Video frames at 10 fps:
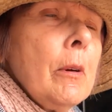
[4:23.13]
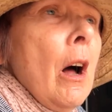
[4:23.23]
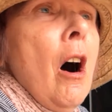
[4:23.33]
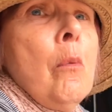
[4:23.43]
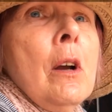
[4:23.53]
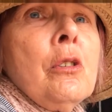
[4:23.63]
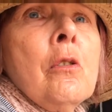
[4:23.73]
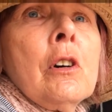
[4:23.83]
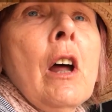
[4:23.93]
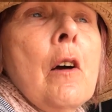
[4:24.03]
But we're
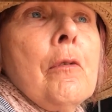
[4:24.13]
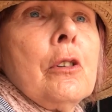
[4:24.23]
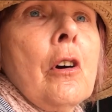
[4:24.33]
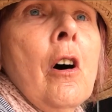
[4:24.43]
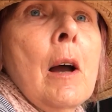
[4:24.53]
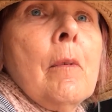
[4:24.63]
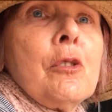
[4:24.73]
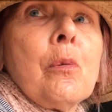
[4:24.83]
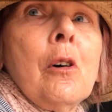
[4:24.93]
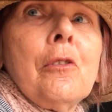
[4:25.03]
talking over a time
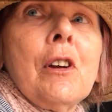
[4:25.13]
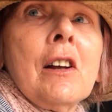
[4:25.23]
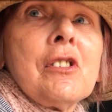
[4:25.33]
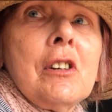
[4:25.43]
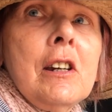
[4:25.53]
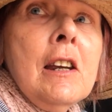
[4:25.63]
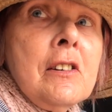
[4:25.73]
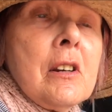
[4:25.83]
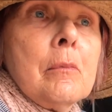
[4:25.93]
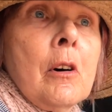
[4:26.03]
of 12,000
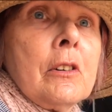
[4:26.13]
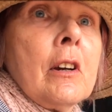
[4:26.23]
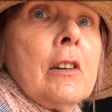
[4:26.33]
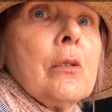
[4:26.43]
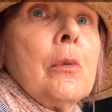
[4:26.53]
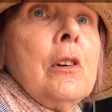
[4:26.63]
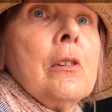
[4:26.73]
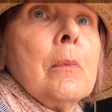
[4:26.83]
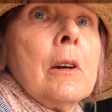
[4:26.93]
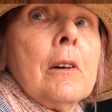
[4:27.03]
years it might take to
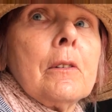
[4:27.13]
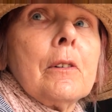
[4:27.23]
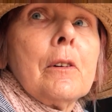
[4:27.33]
weed them out.